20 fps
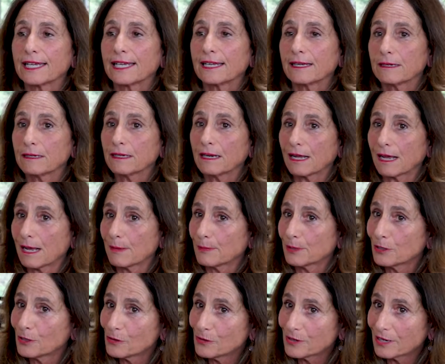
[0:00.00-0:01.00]
And I'm a
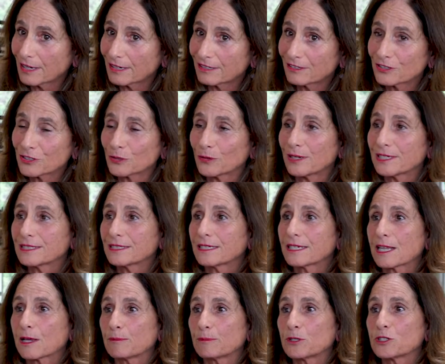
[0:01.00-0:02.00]
go-getter, so I said
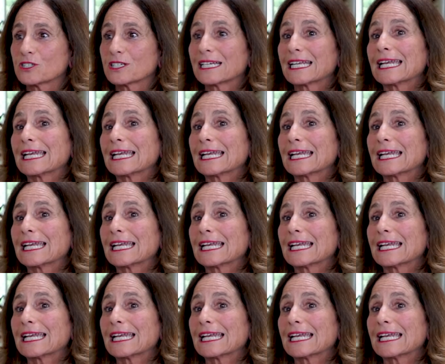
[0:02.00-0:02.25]
to that person,